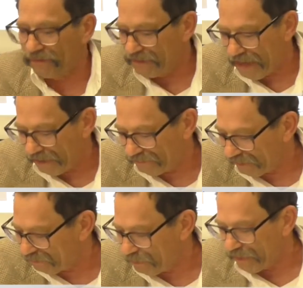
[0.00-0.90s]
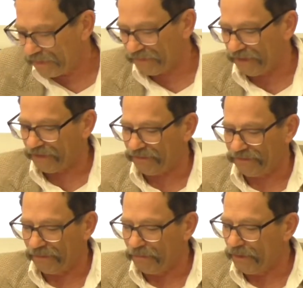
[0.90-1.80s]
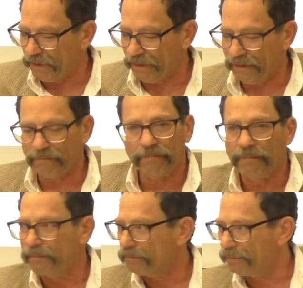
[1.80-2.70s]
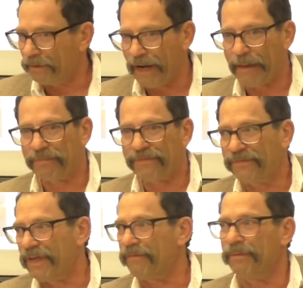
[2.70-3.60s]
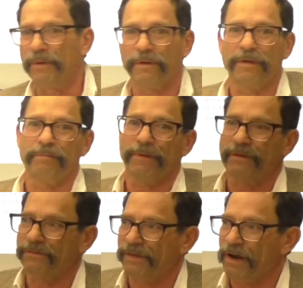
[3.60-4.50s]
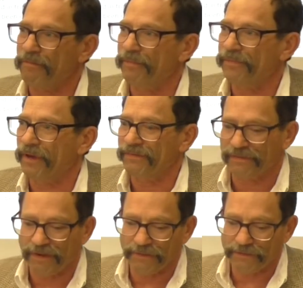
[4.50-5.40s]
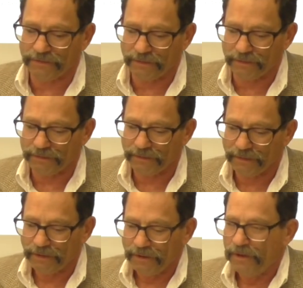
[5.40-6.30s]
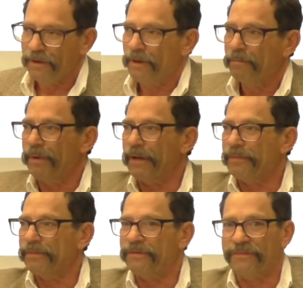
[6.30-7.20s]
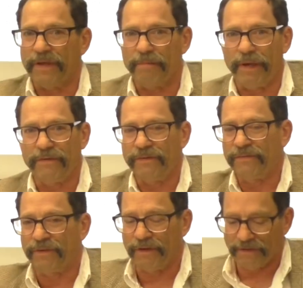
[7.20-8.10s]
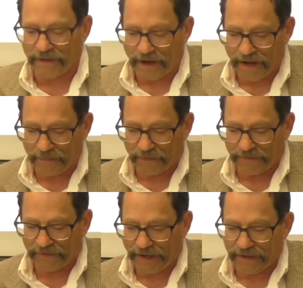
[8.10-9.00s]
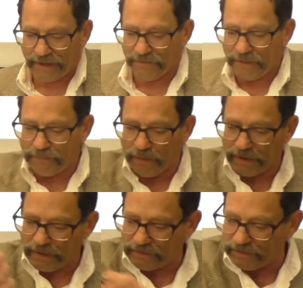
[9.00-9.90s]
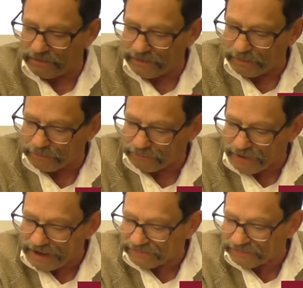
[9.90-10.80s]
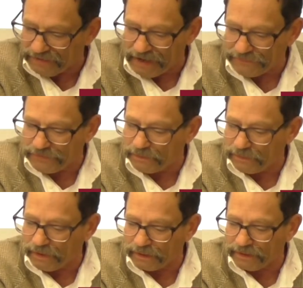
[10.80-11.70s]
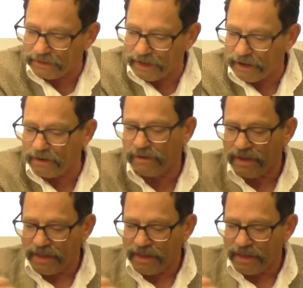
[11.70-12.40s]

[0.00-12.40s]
is now 6.6 million. Perhaps 7 million, because the government doesn't tell the truth. But the same agency that Amr cited reported to the press not too long ago